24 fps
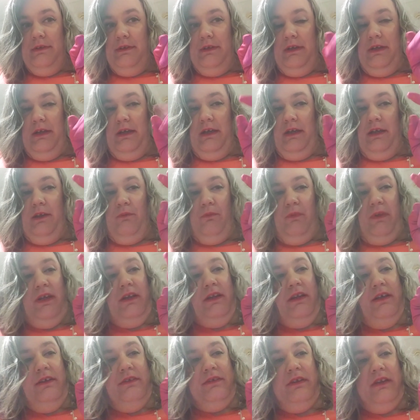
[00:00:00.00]
And we
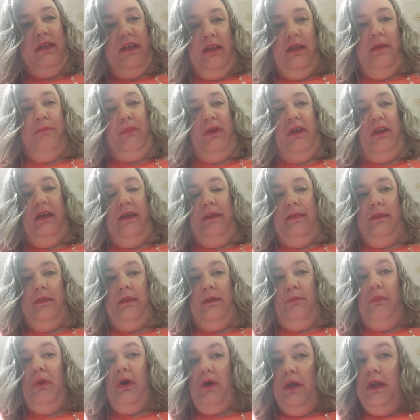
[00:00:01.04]
need to nip it in the
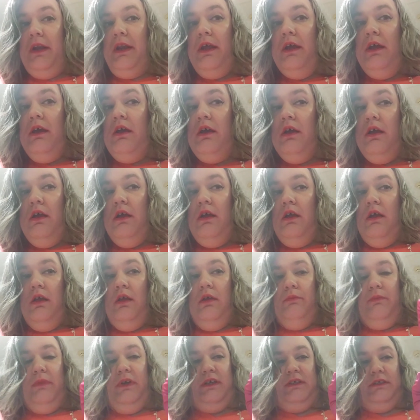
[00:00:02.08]
bud.
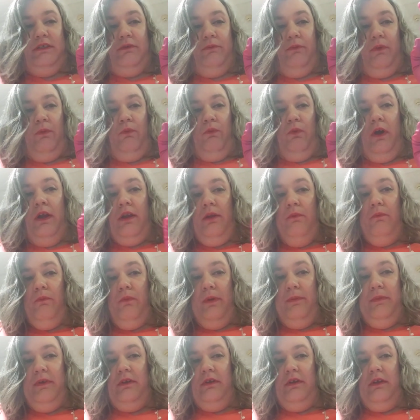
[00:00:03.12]
Because if we want
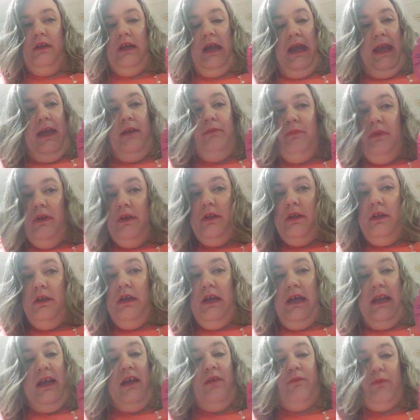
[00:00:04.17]
women and men
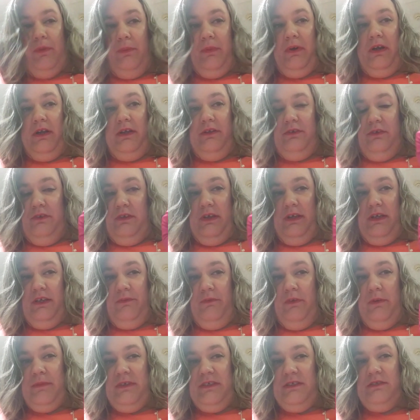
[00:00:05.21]
and everybody to take
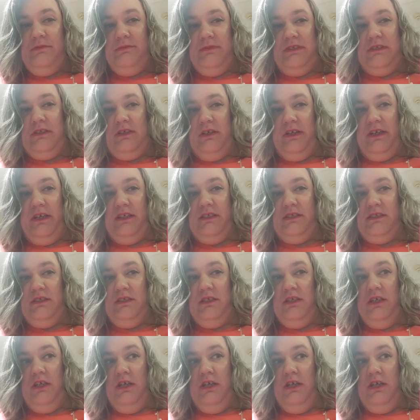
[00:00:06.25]
feminism serious,